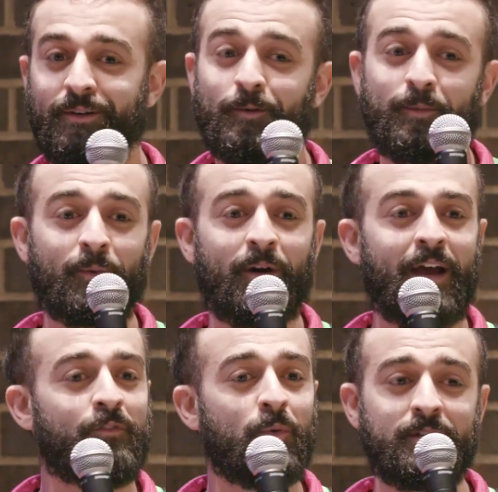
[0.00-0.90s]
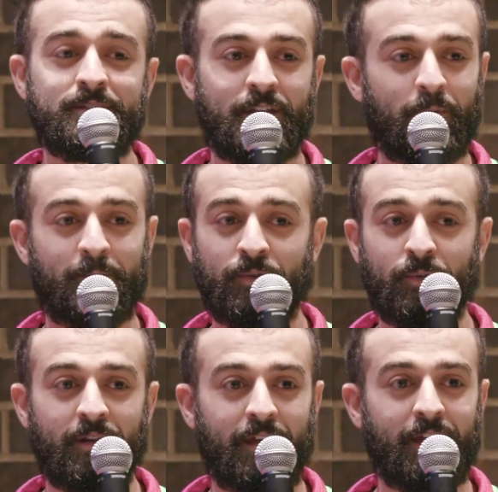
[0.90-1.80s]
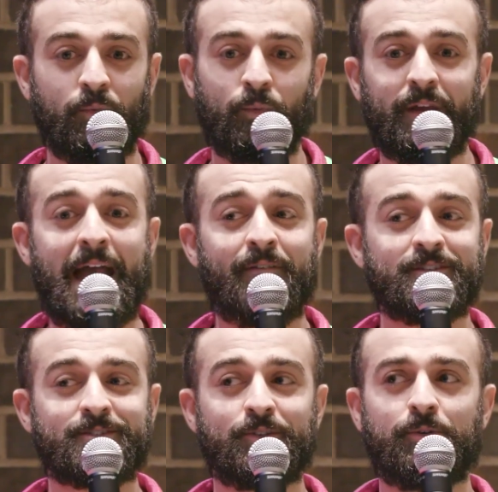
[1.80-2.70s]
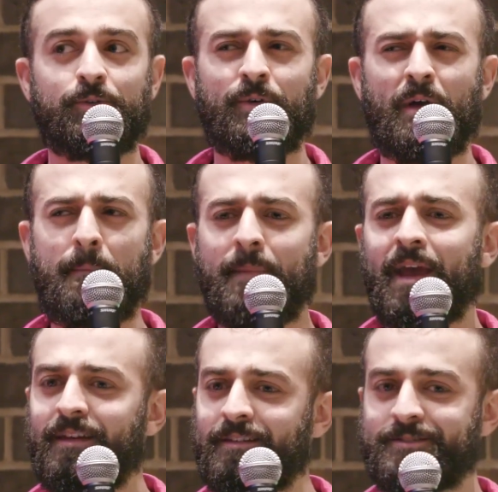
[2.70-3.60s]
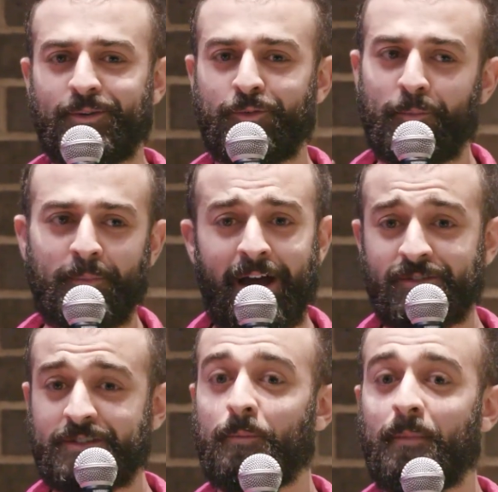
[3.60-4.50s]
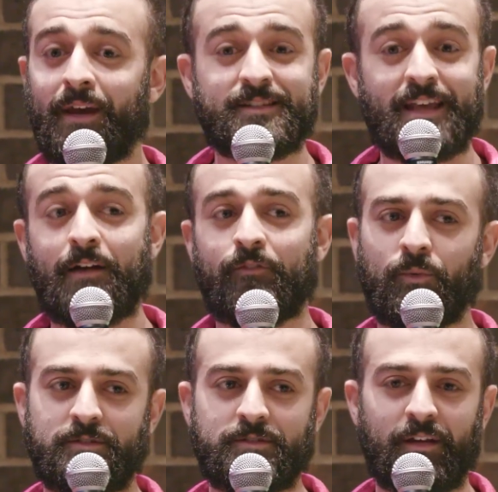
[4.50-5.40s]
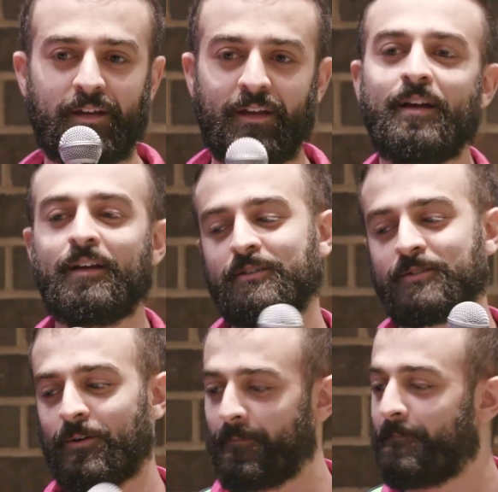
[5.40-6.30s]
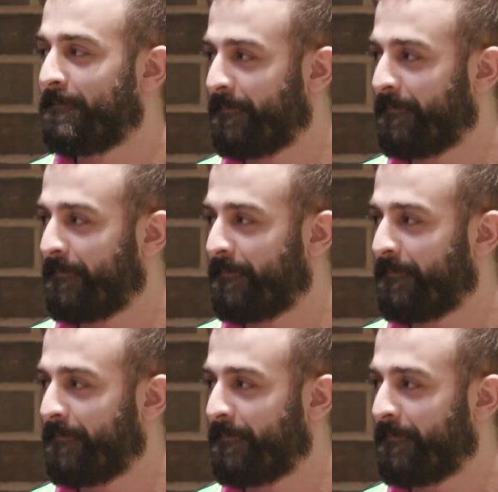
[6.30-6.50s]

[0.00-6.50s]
It'll be raw. Every Wednesday we've been doing it, and we have it till May. So from now till May, it's every Wednesday. So.